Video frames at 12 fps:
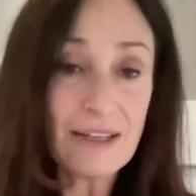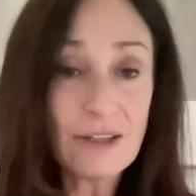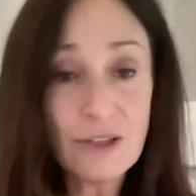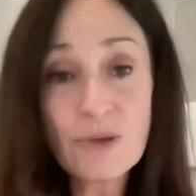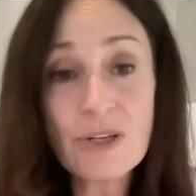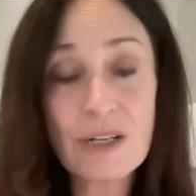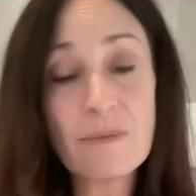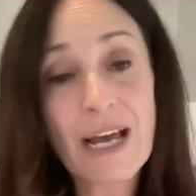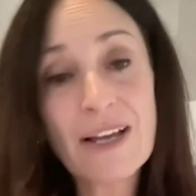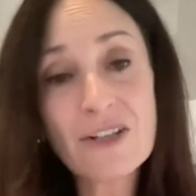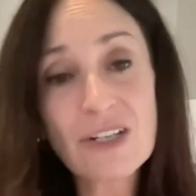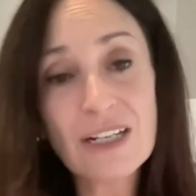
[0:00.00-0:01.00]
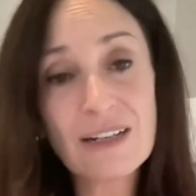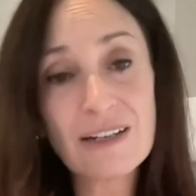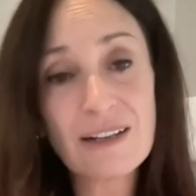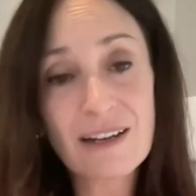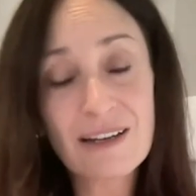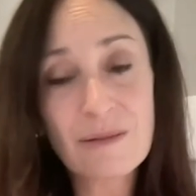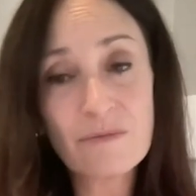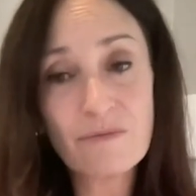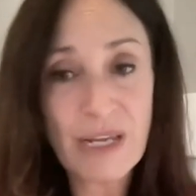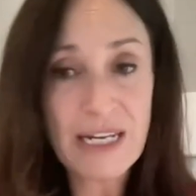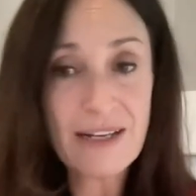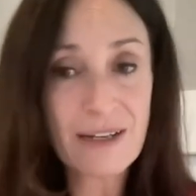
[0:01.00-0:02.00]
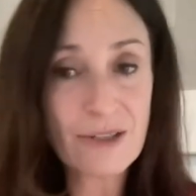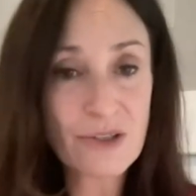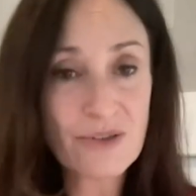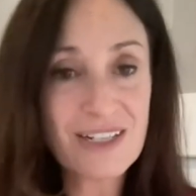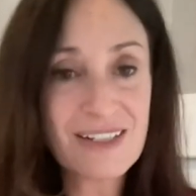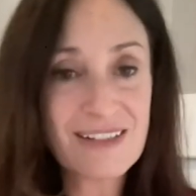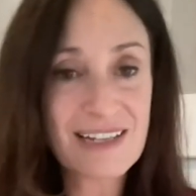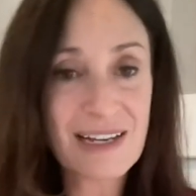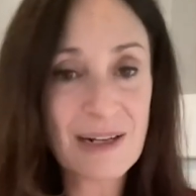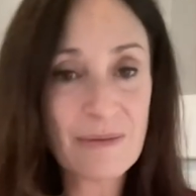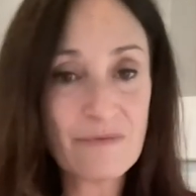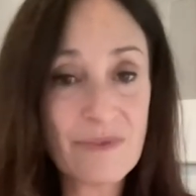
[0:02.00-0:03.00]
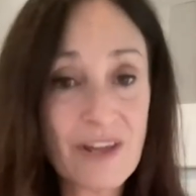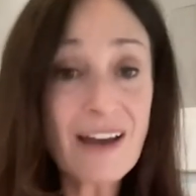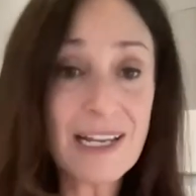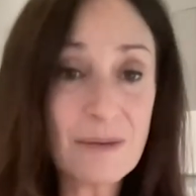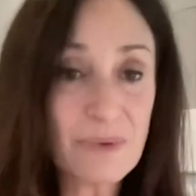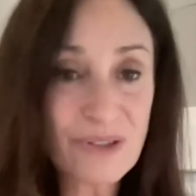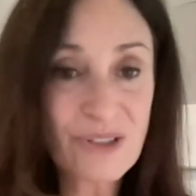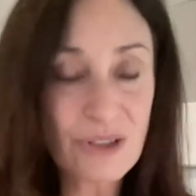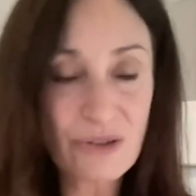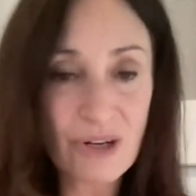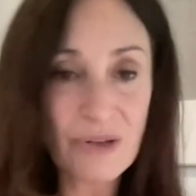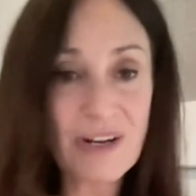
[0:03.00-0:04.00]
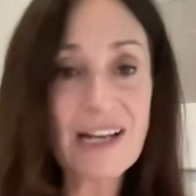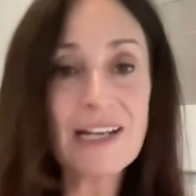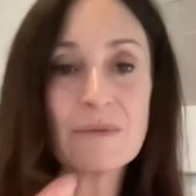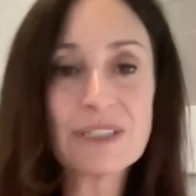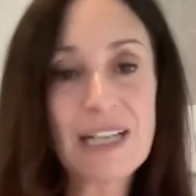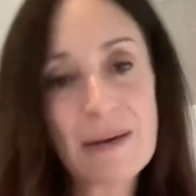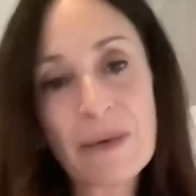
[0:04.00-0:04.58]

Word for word: you could imagine um, many countries um, not able to grow, not able to,